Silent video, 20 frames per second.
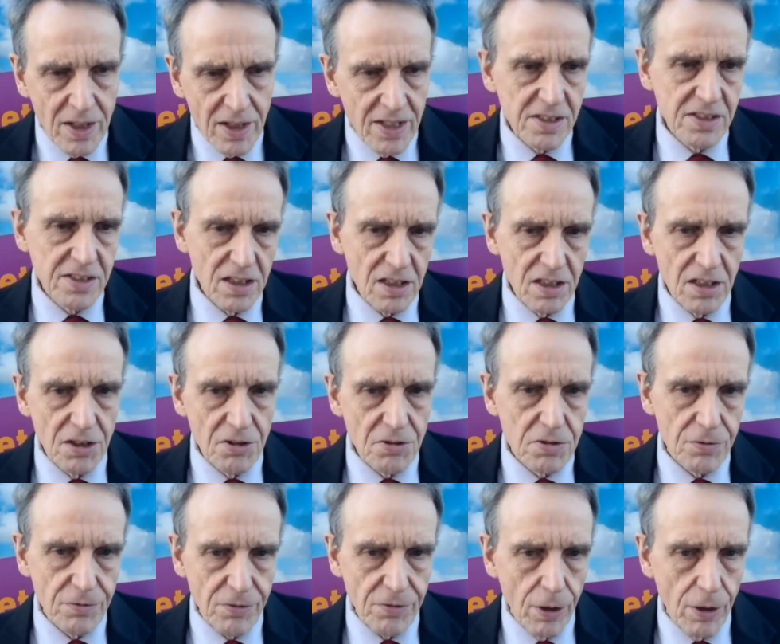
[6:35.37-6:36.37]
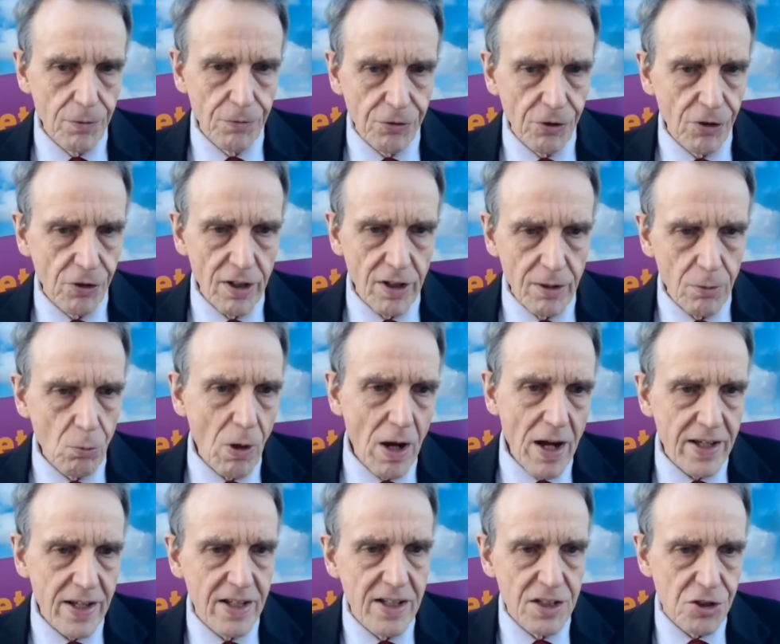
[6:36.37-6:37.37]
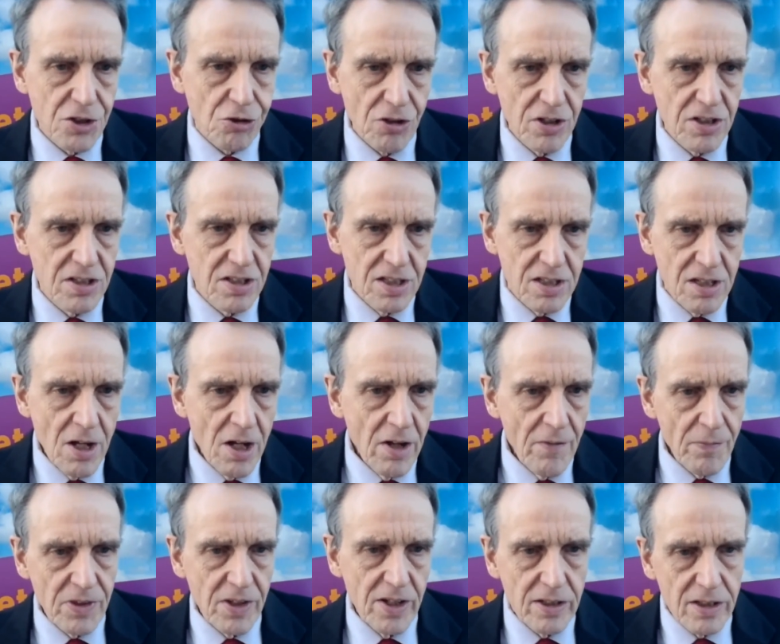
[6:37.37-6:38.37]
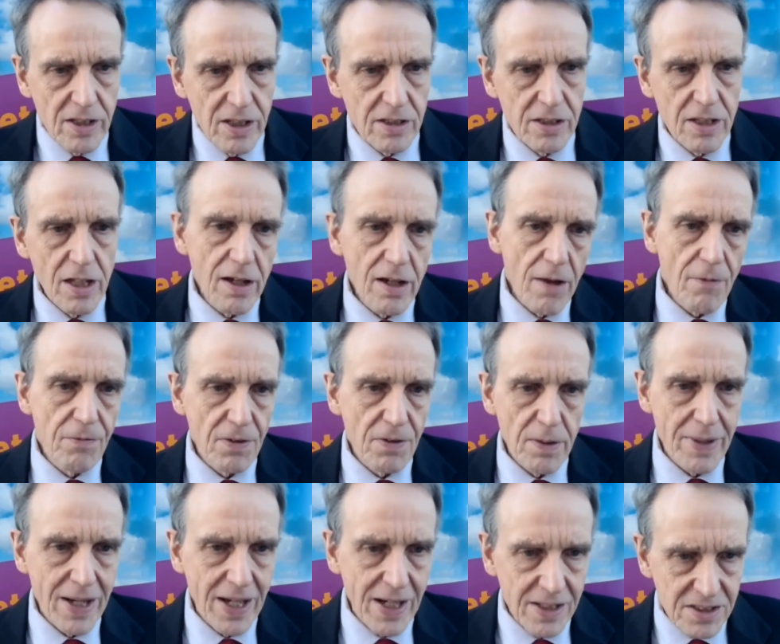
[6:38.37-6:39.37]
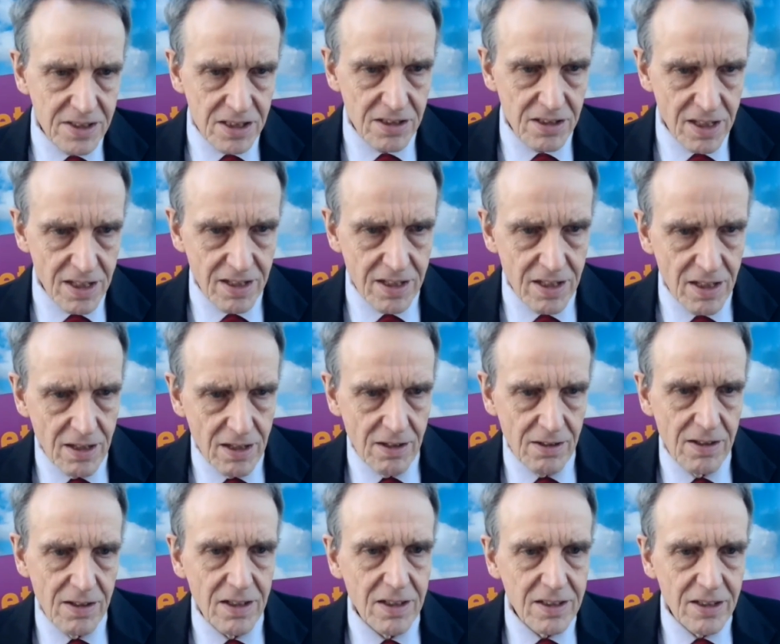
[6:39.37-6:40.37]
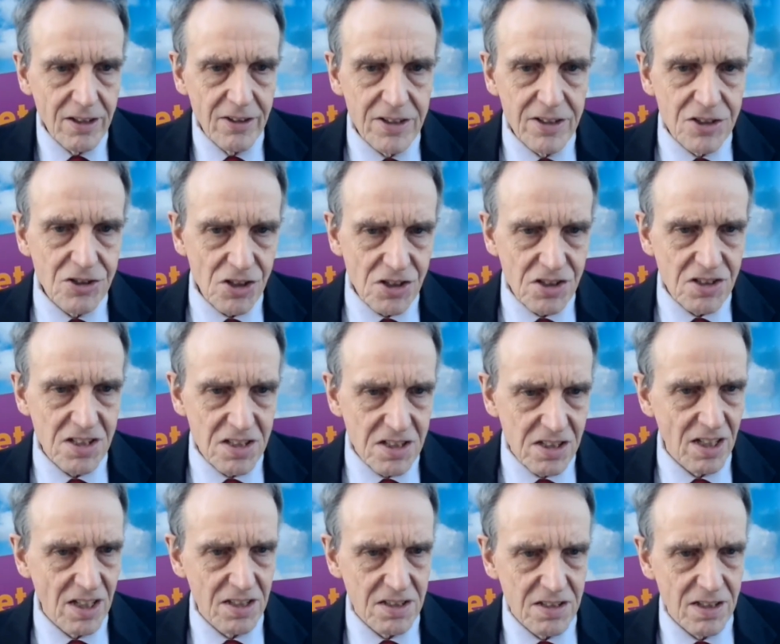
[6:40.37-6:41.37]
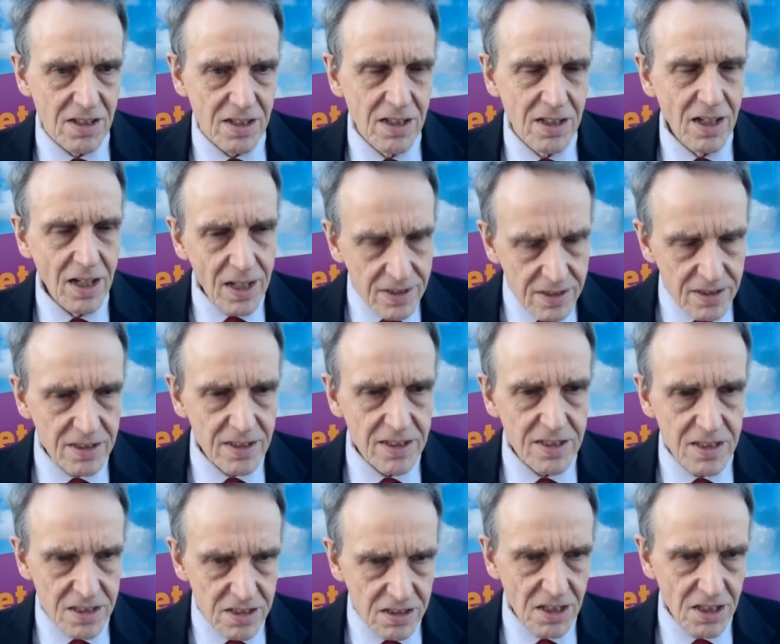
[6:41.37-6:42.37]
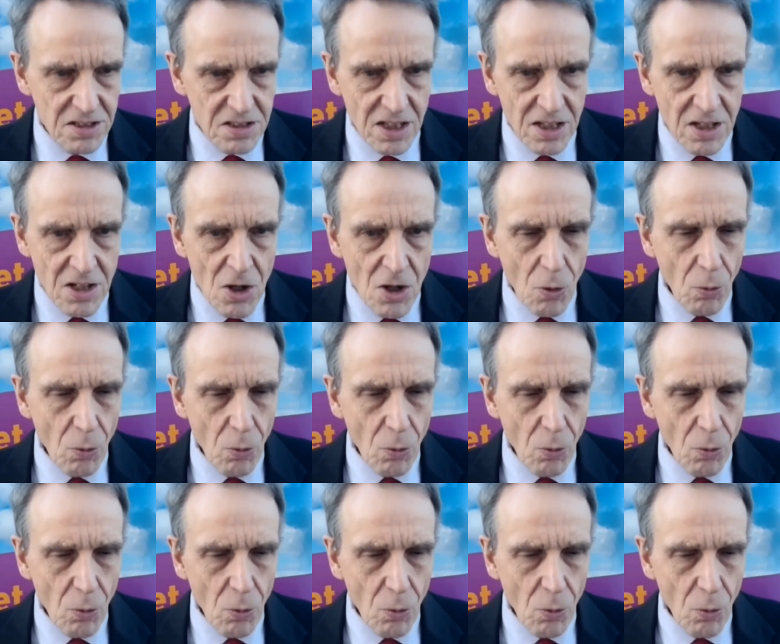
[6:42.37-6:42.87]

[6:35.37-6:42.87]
He's going to lose the vote for the way he's treated the, the, lovely man Sadiq Khan. You know, it's just disgusting, utterly disgusting.